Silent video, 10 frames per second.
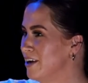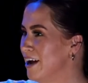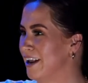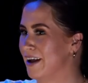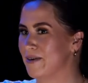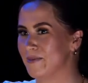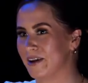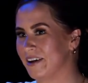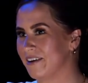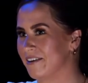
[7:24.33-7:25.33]
And now I'm
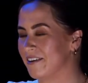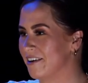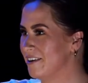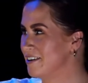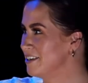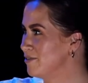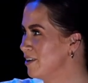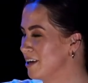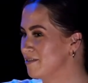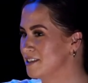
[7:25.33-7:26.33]
like, oh God, I feel
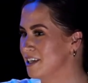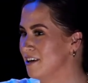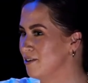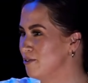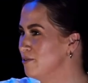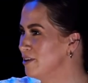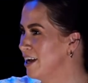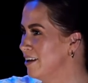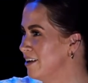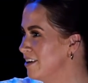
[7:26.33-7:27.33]
like I have to start all over
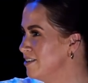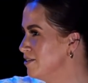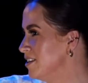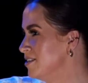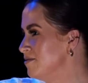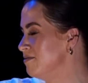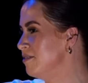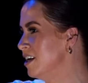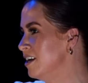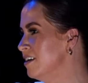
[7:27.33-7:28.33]
again. Like, 'cause it's
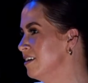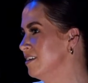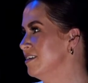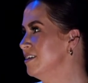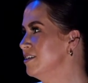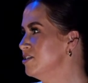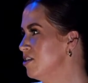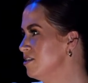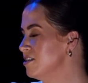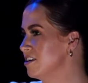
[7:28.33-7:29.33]
really
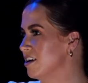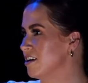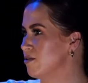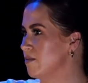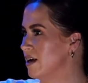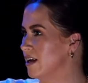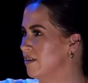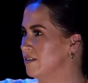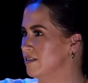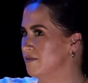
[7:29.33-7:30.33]
daunting kind of going back out,
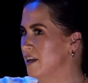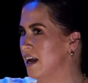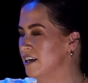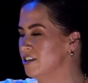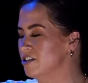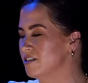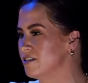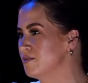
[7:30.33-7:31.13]
and you feel anxious.